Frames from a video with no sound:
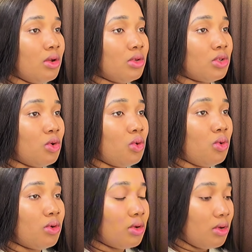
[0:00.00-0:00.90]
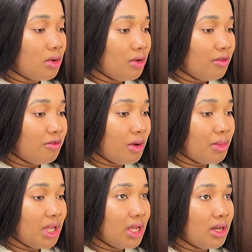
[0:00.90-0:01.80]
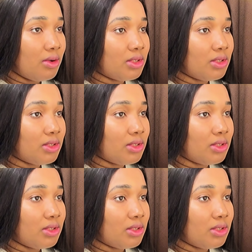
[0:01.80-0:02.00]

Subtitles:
So from here now,